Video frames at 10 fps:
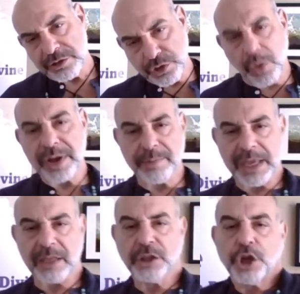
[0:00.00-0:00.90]
join
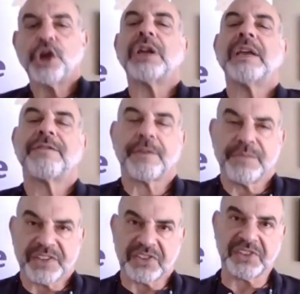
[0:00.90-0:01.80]
me in learning from
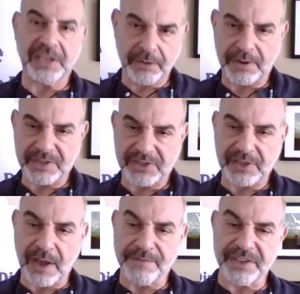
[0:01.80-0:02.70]
the secrets
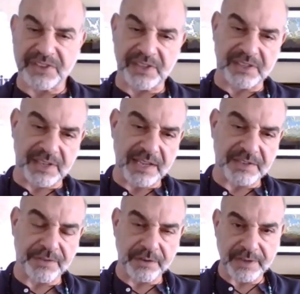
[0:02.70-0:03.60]
of the
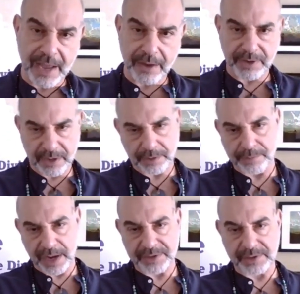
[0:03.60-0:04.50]
successful downhill
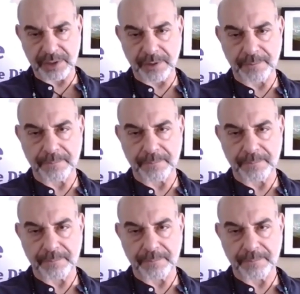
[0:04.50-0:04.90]
racer.